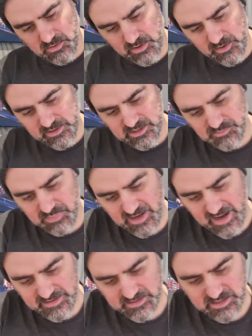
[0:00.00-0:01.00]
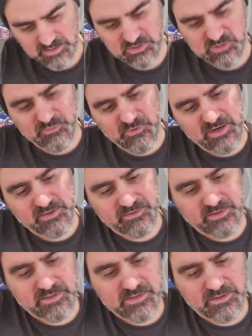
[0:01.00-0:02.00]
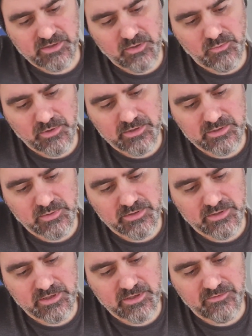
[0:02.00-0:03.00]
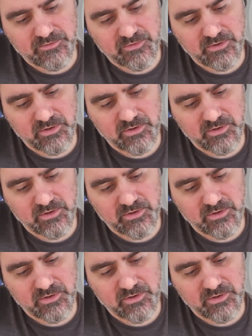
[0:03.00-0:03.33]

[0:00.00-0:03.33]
Although it is black, it's going to be sprayed onto this. I don't want it to go underneath,